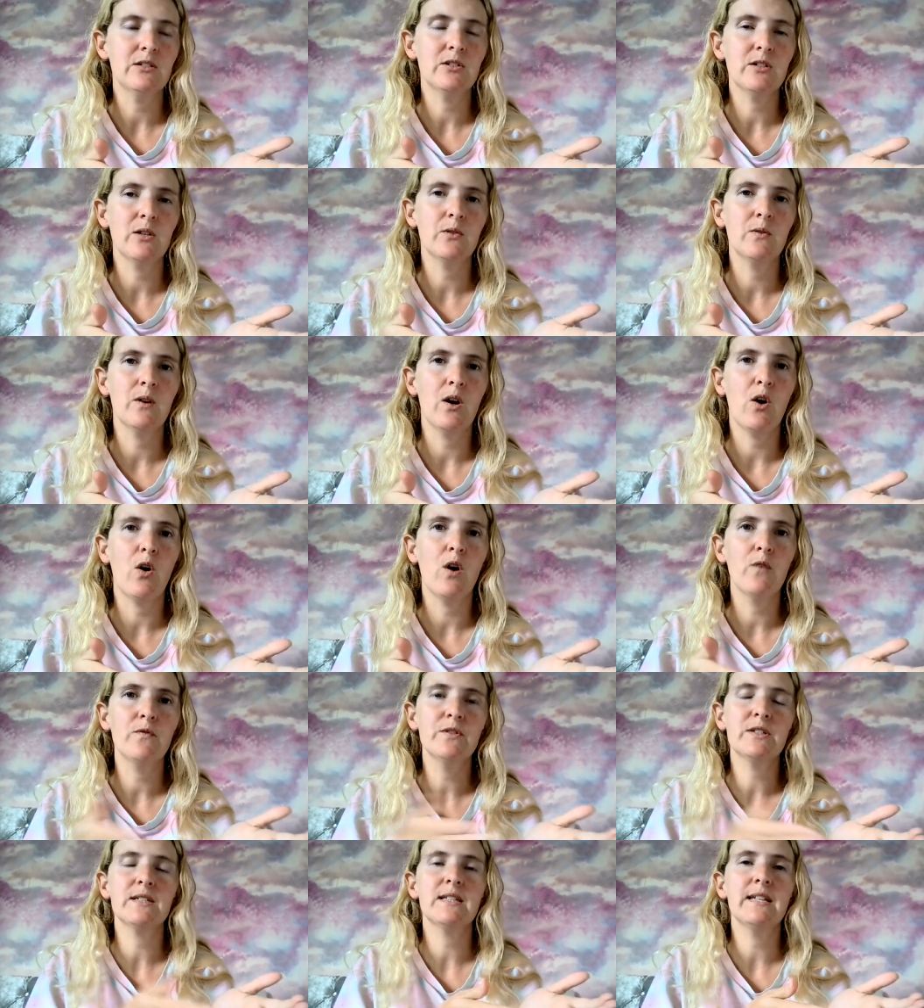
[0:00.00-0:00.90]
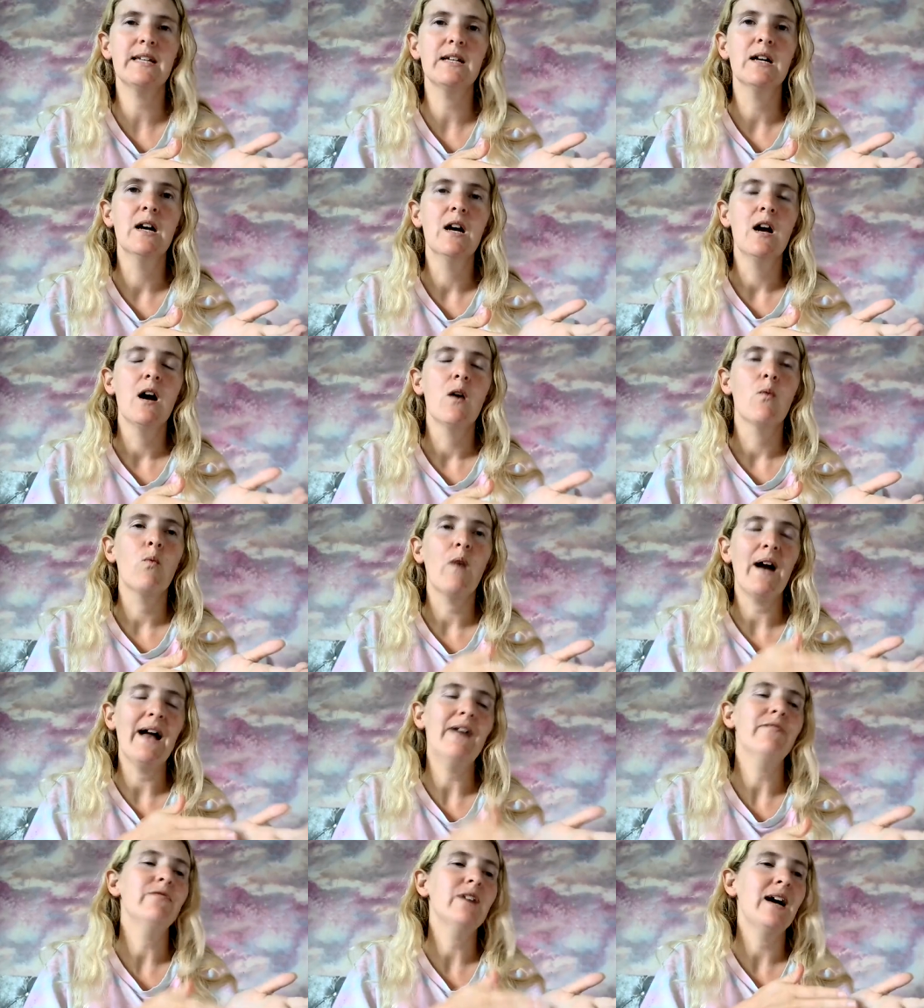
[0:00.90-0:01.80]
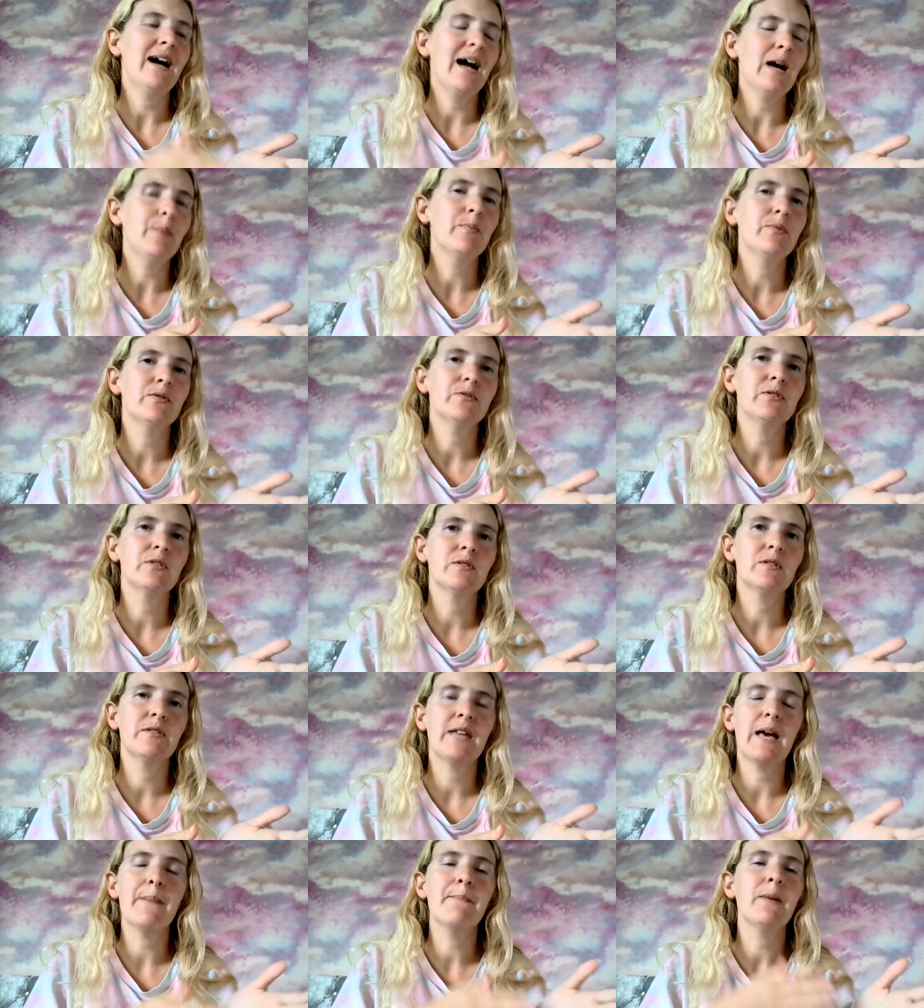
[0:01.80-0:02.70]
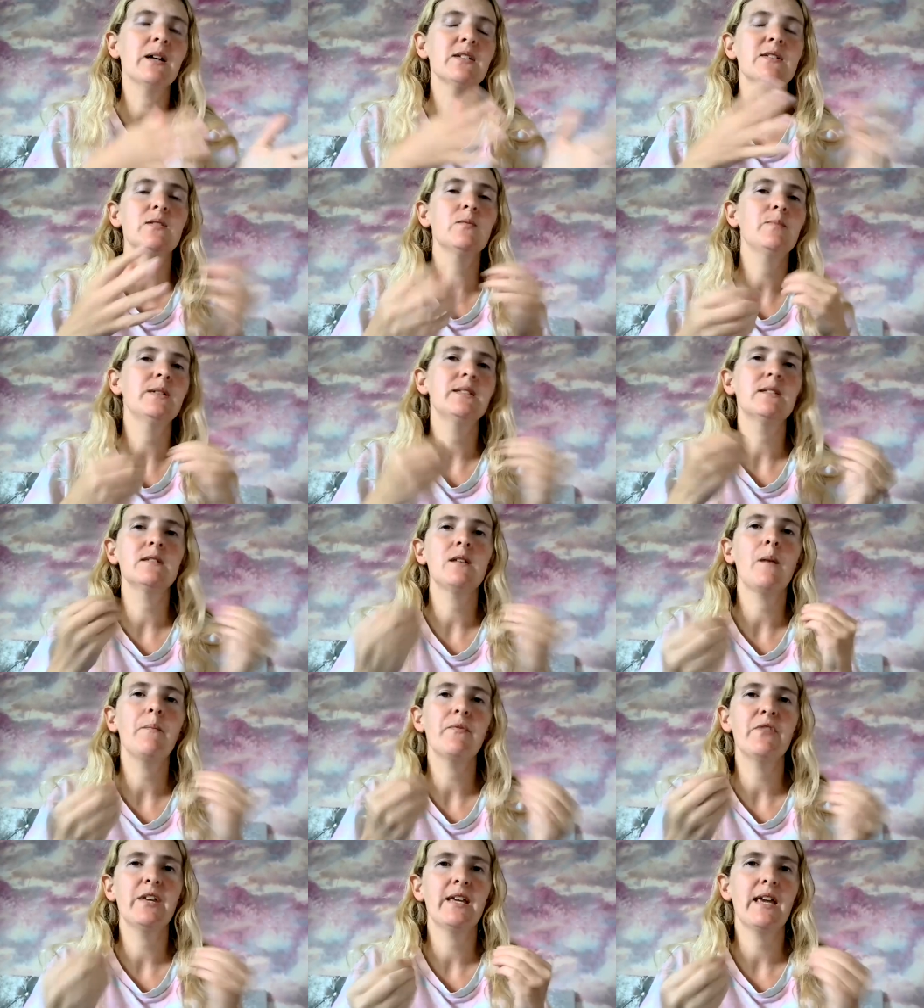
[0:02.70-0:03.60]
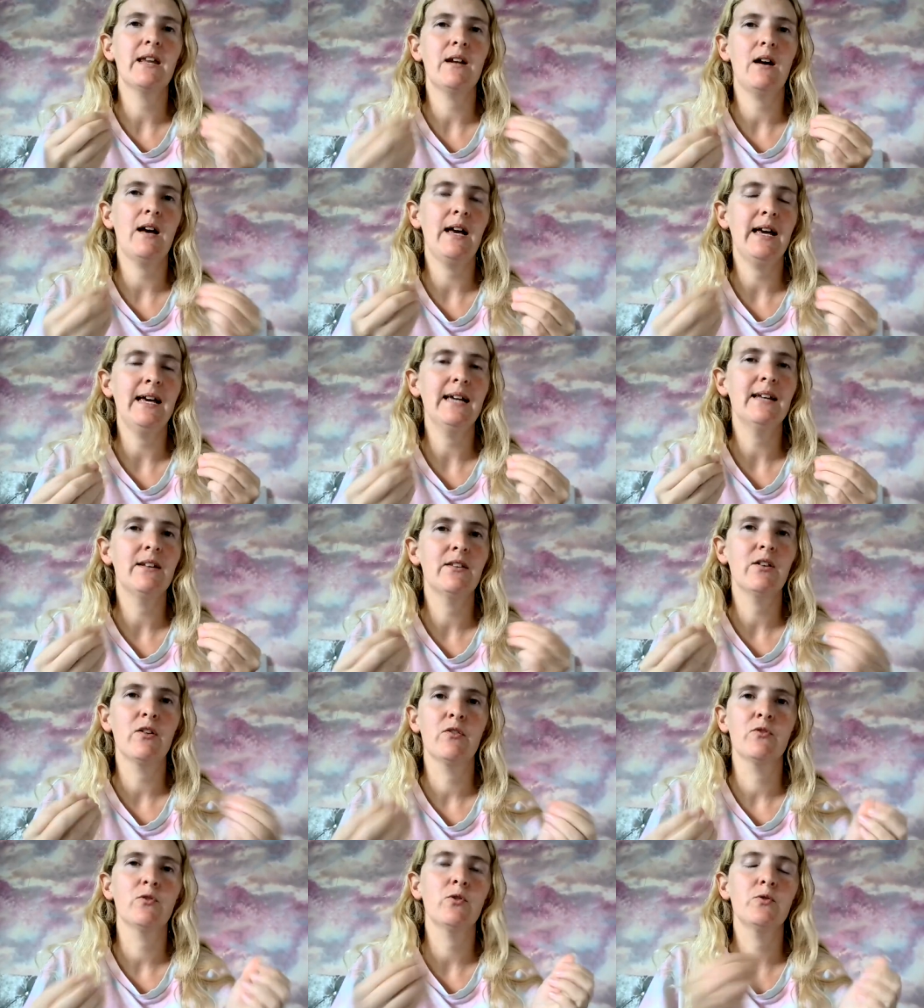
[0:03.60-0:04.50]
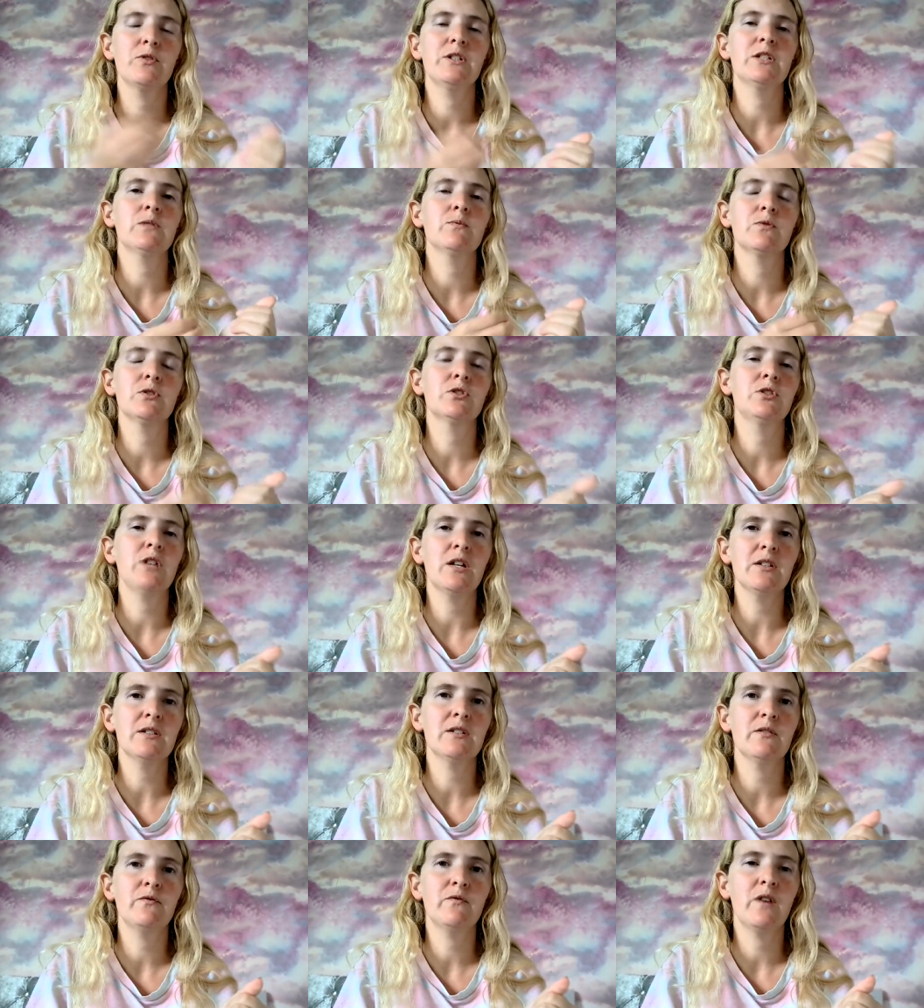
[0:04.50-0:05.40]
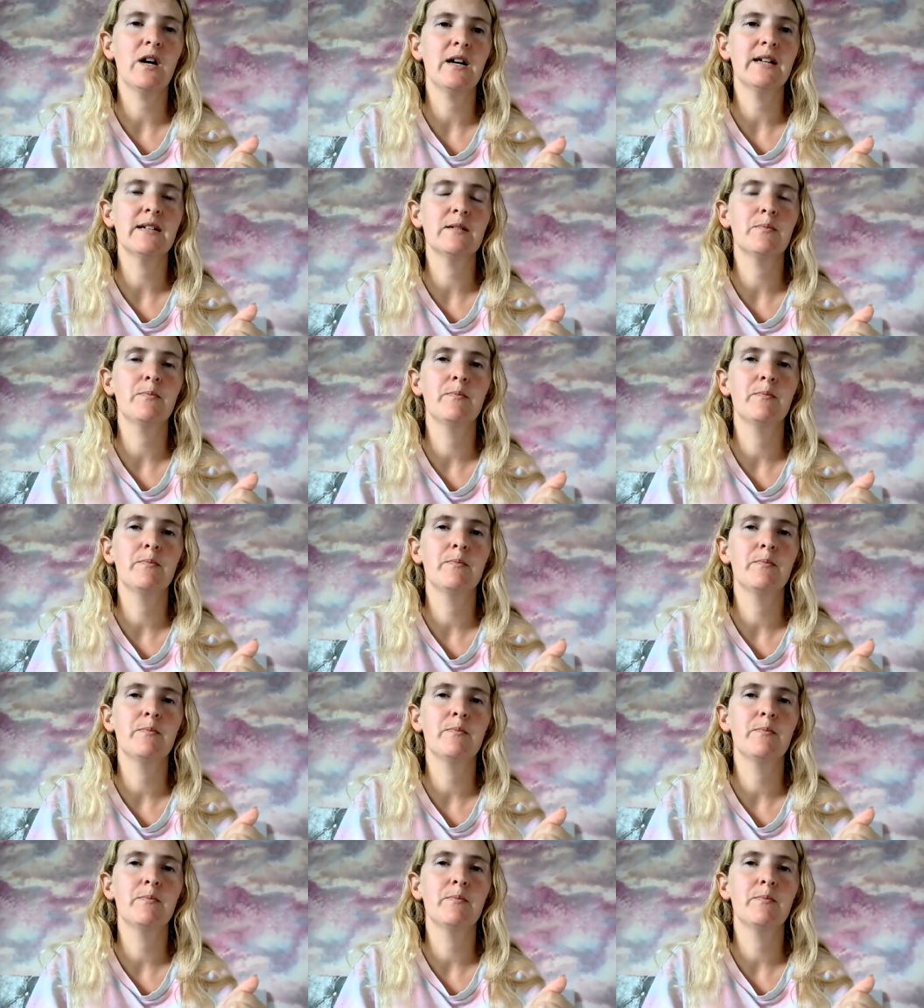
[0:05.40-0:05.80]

So obviously, whatever happened, there must have been something in her head that thought this was justified.